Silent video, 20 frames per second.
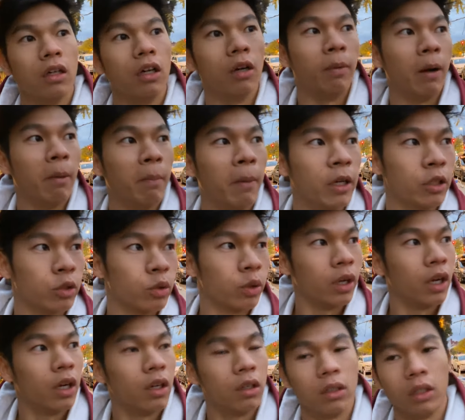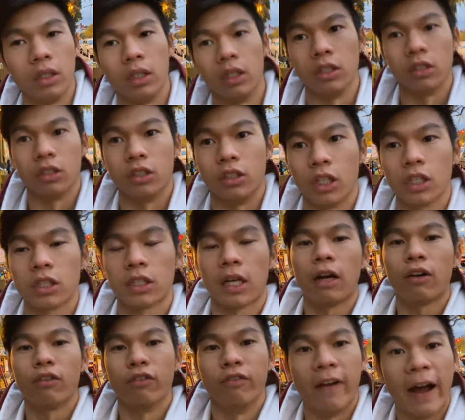about Montreal is just
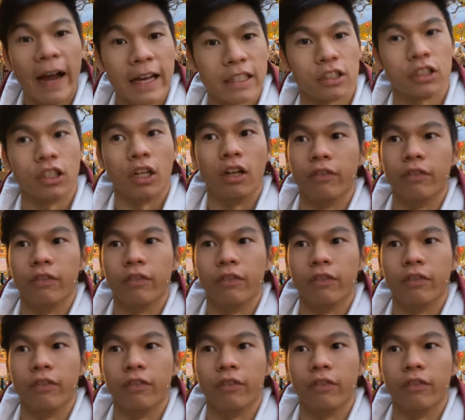how vast